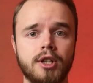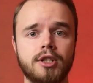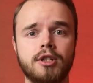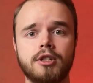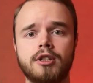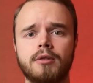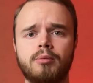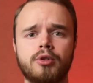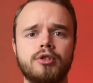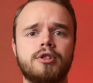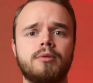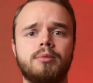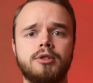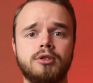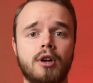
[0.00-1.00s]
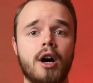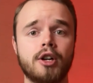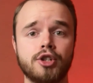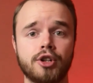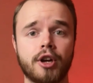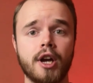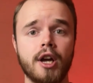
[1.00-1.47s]
This is in principle
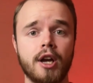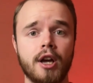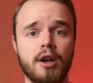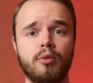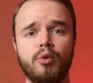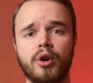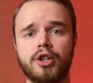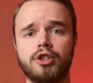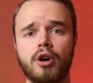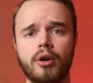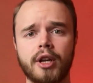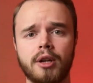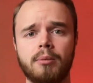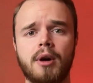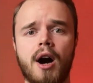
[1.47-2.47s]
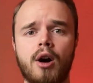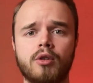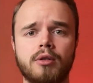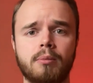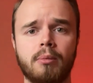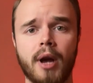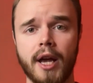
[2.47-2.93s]
logic if we're talking about
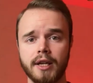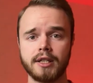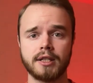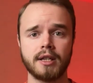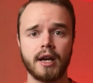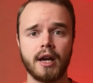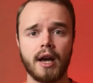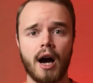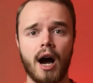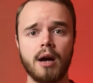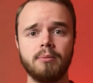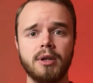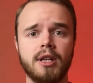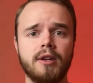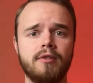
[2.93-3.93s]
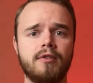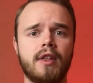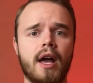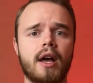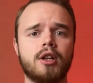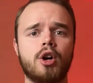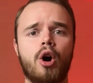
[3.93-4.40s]
the base. I believe
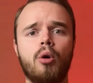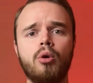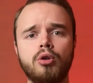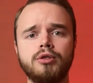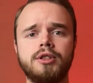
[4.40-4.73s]
that all